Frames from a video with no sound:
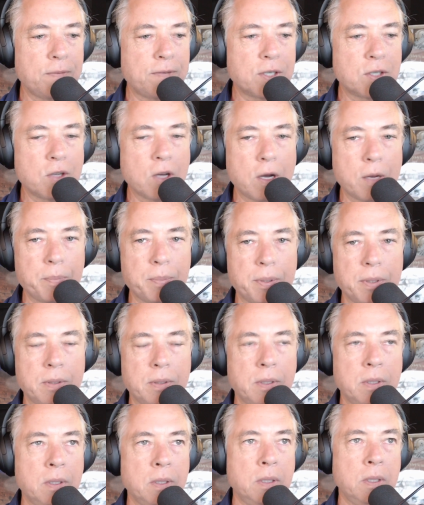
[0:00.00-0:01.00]
top
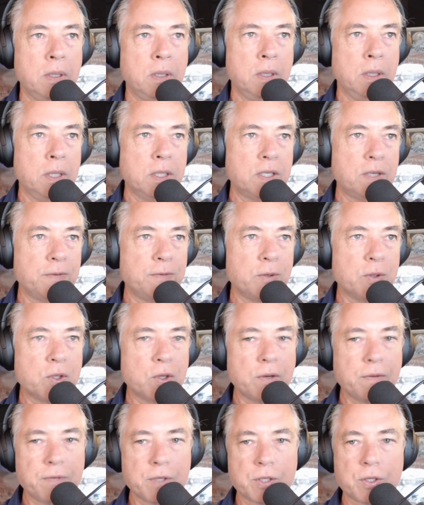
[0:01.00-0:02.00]
civil
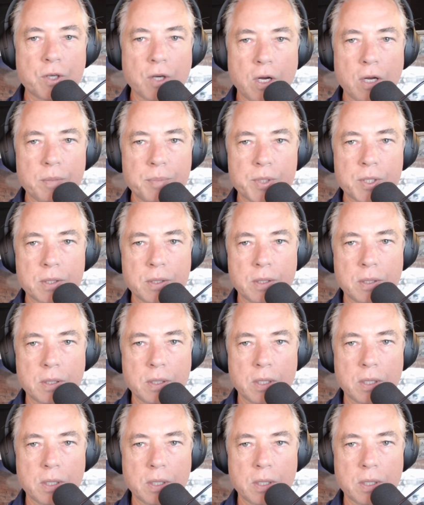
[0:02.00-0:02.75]
service jobs